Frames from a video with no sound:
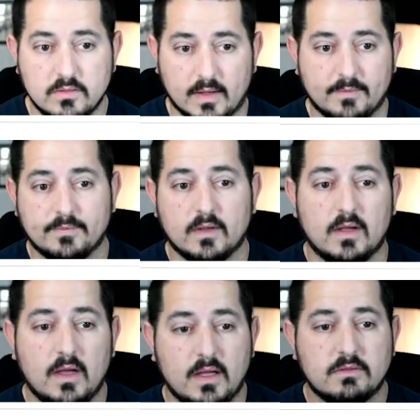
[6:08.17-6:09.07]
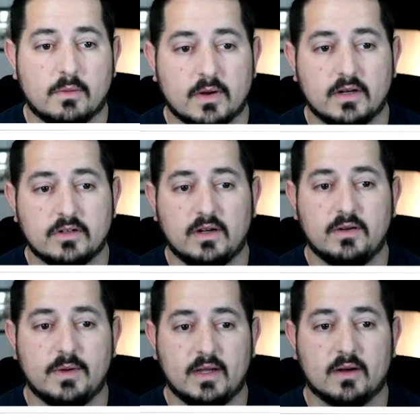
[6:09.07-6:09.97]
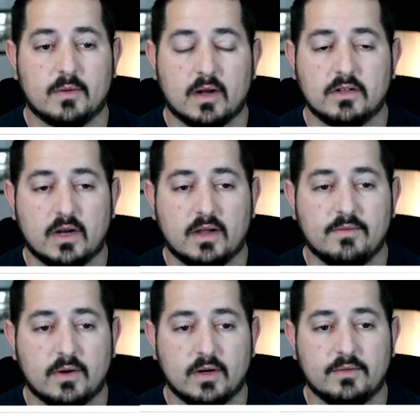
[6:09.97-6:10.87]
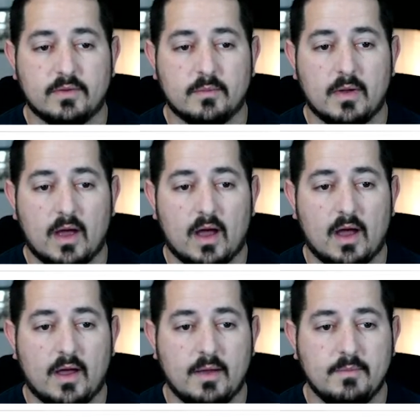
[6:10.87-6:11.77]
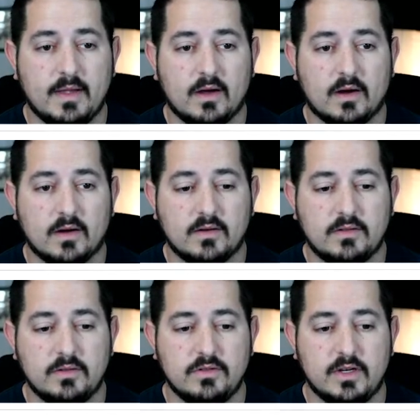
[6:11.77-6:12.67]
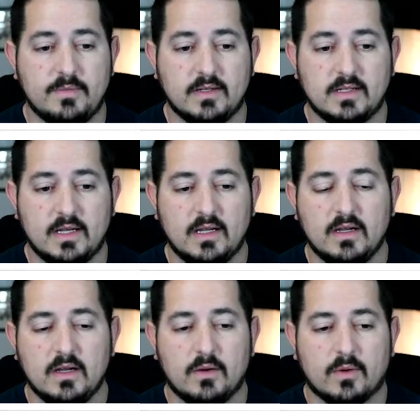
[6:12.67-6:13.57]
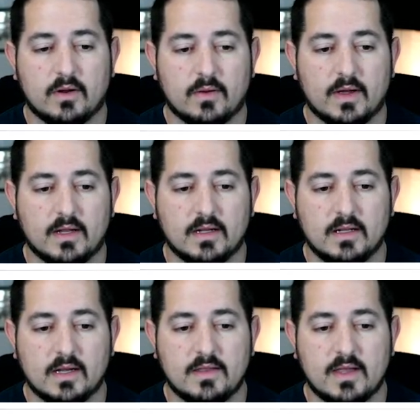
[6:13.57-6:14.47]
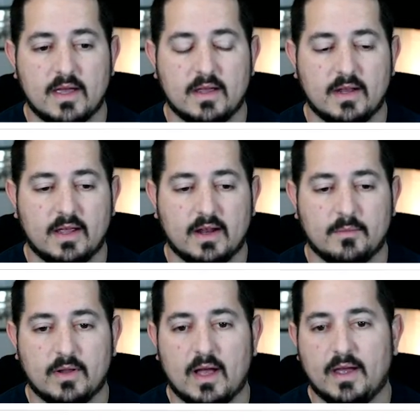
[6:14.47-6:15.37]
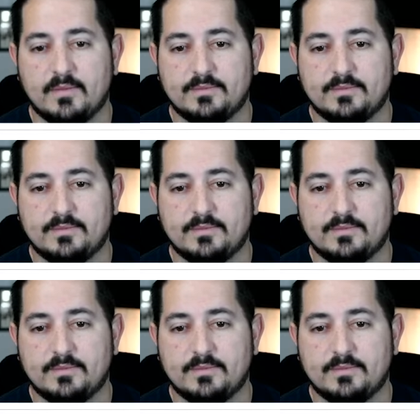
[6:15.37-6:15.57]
me. That's what we're going to try doing here. We're going to try converting from MBR to GPT. We're going to go ahead and click on that and hit apply.